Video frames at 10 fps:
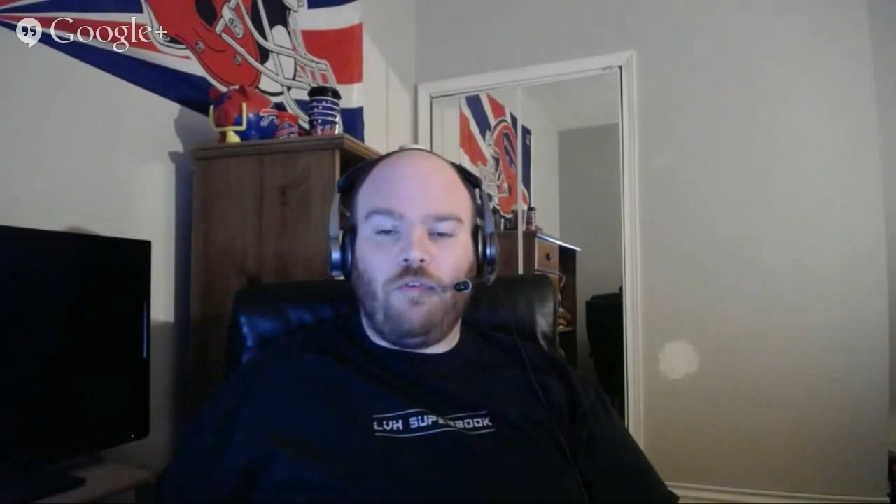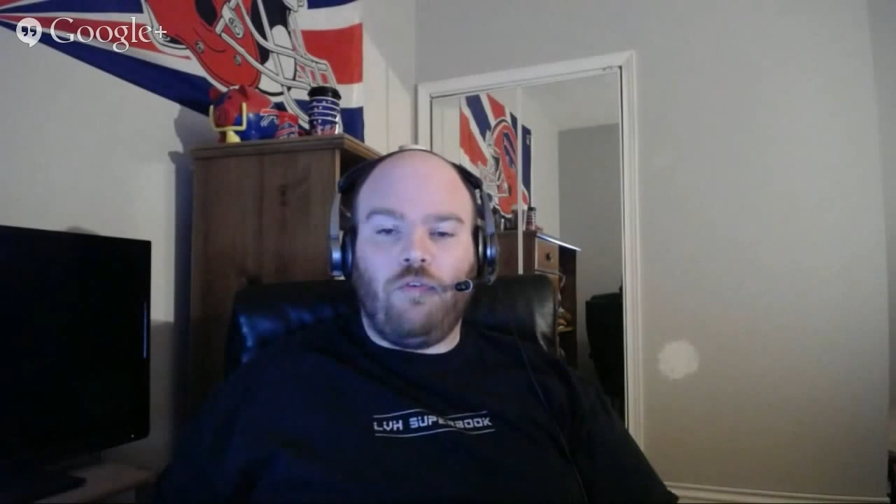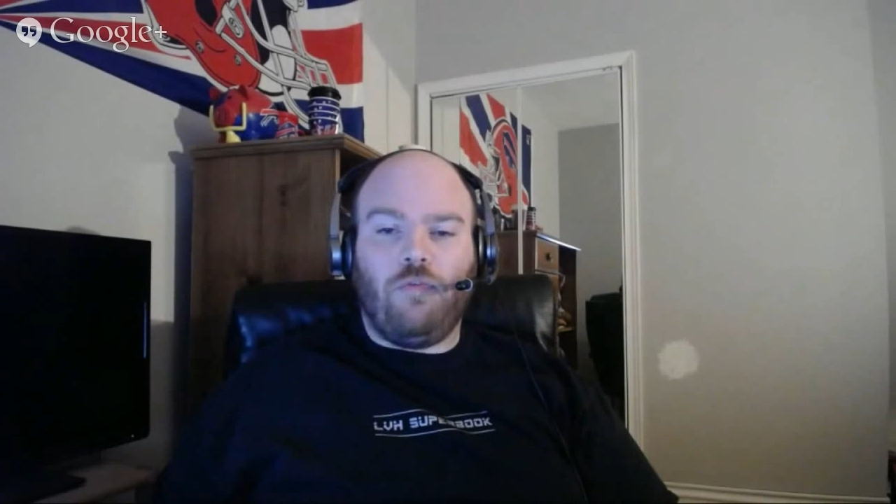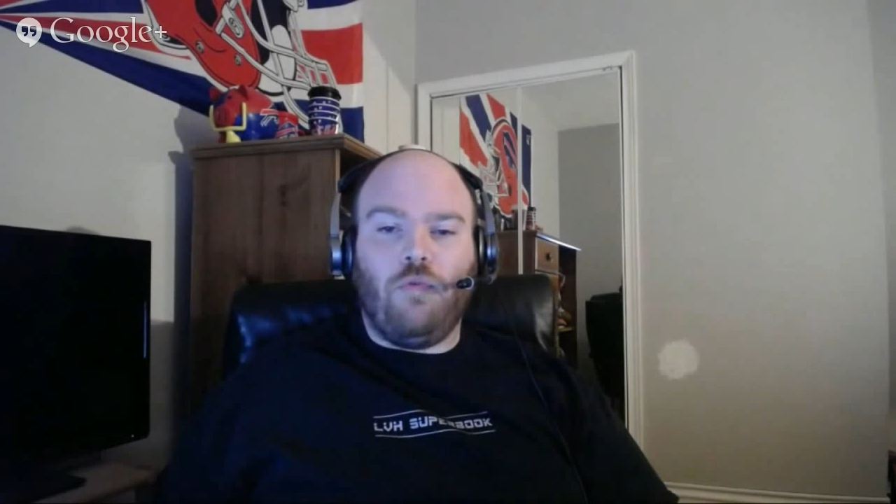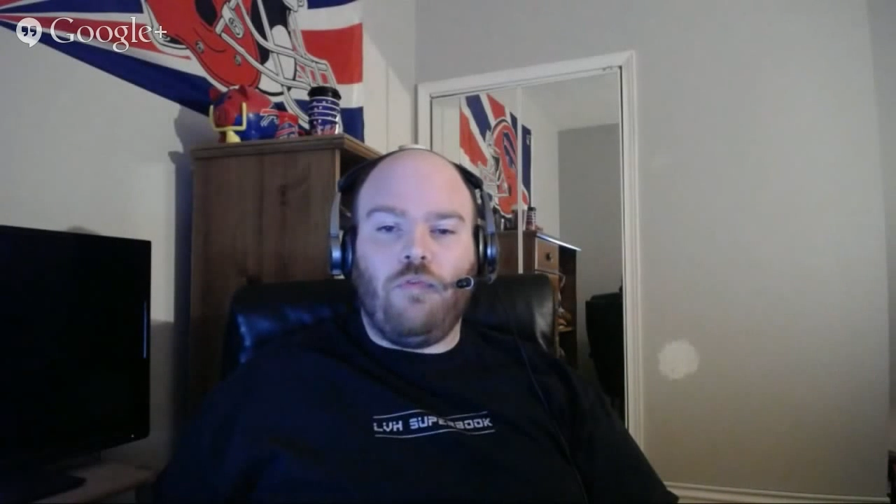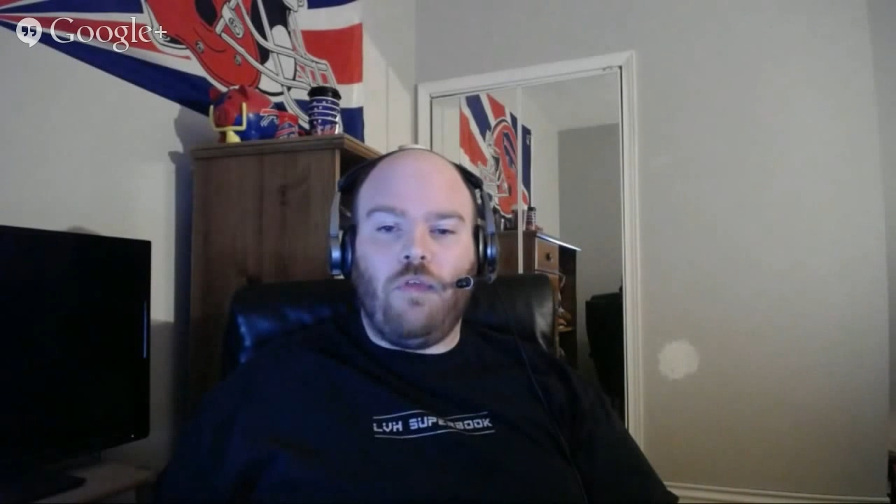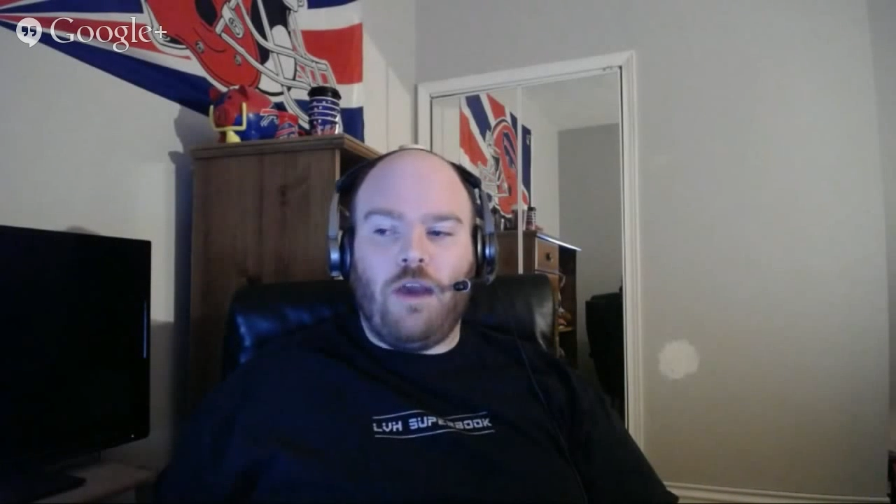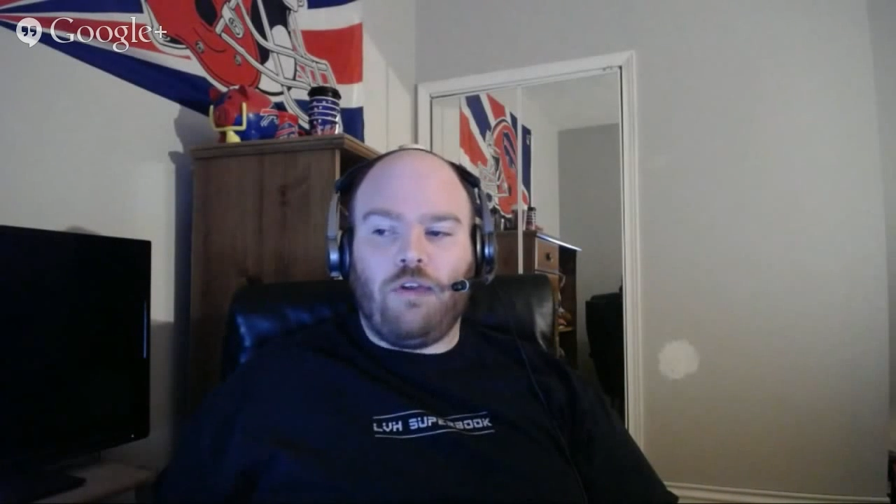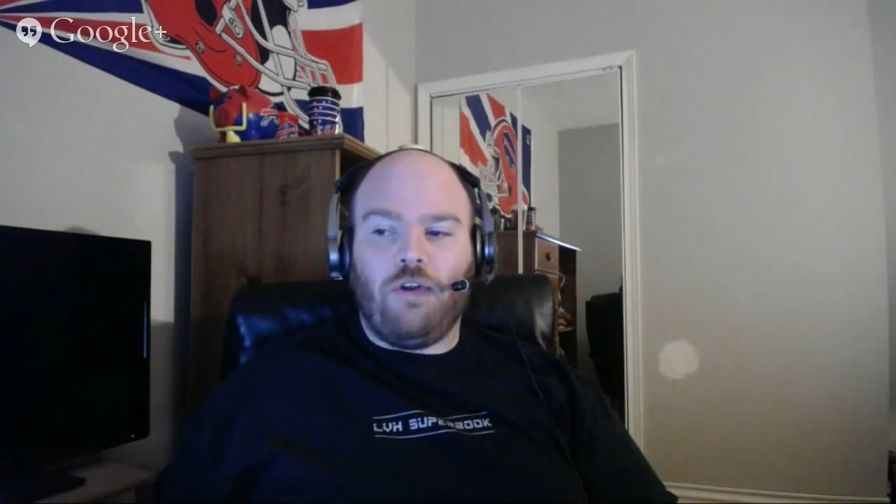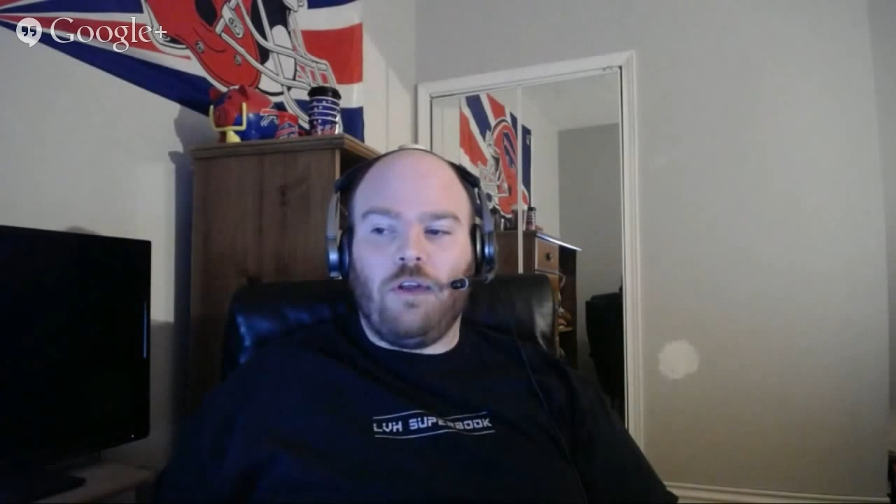Lester's move to
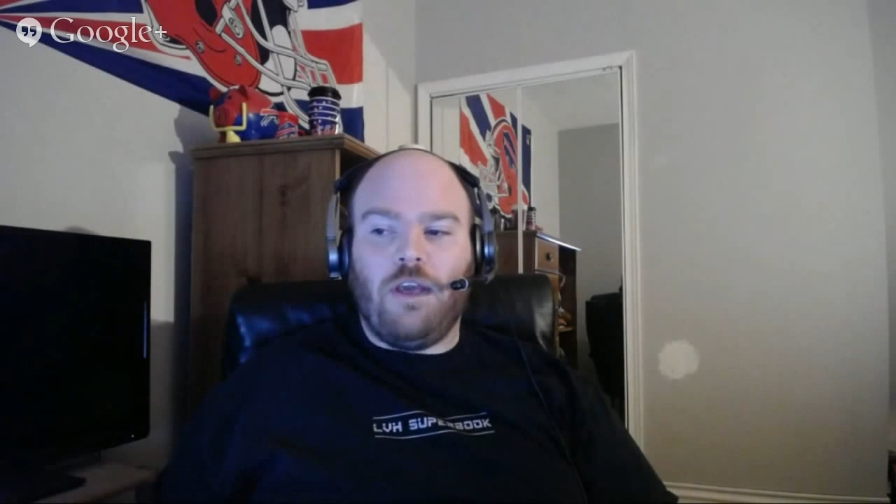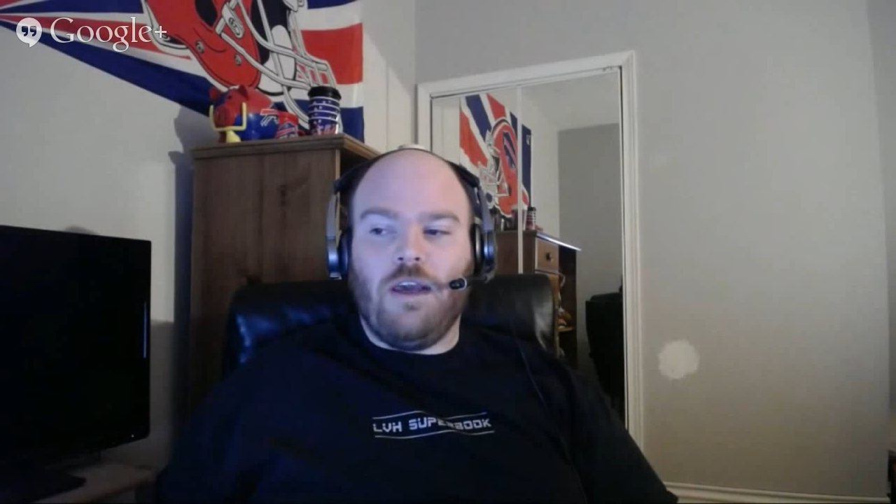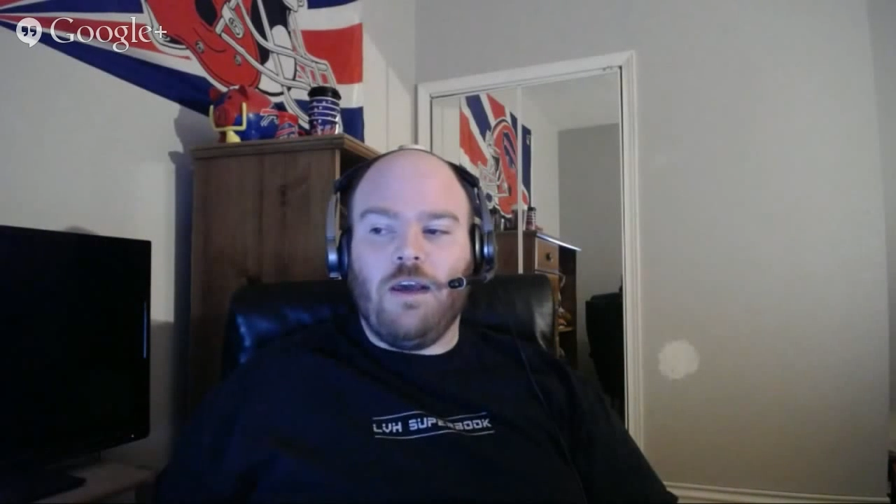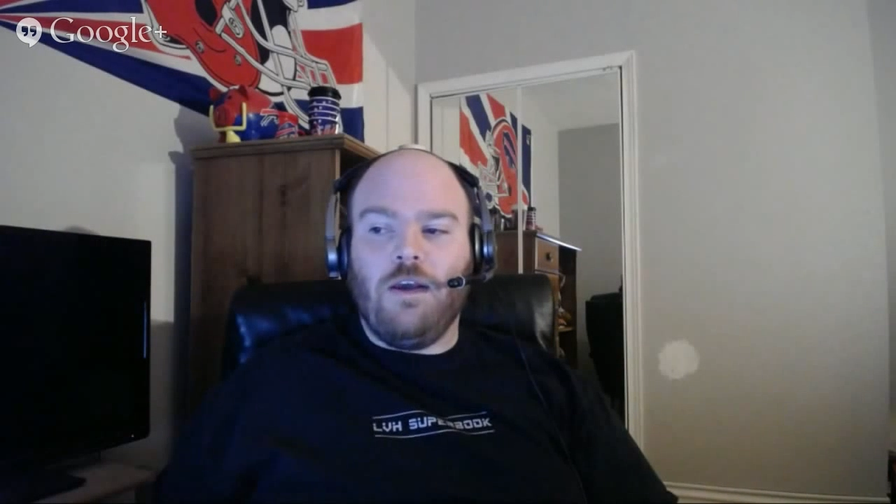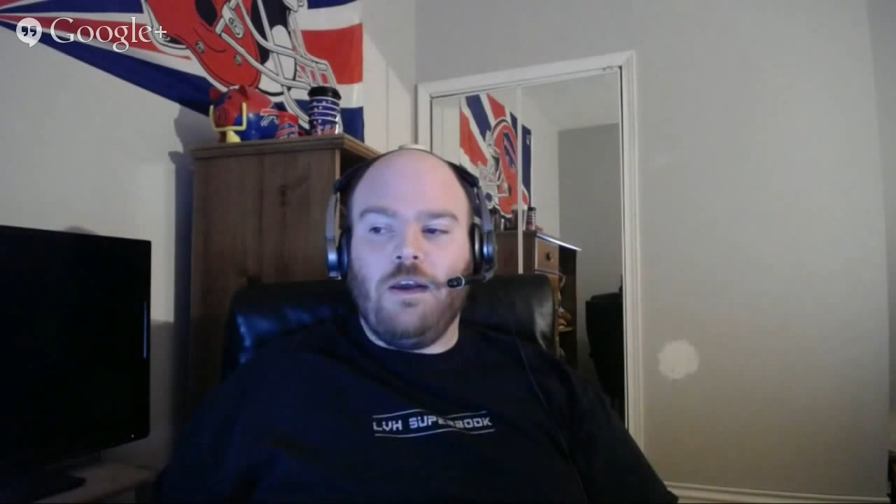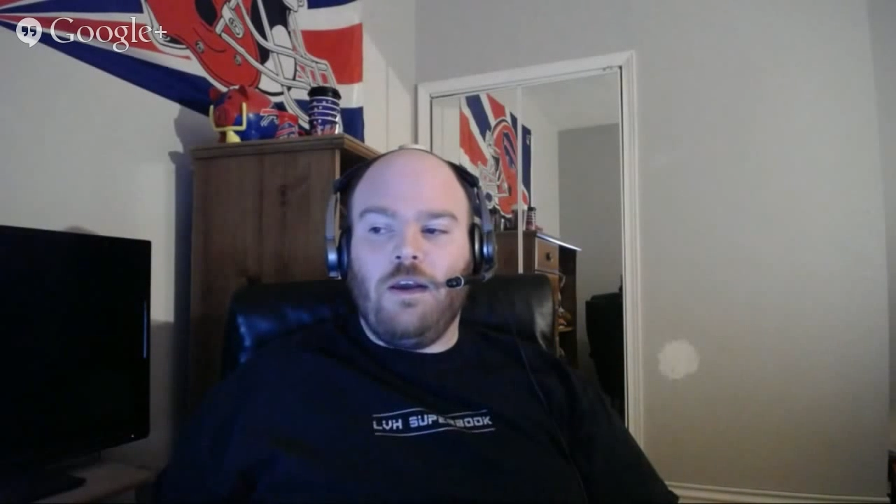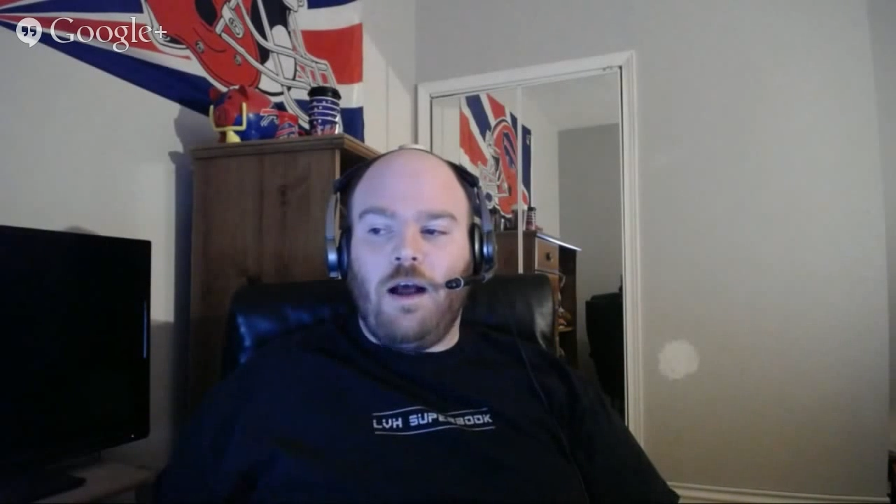the National League.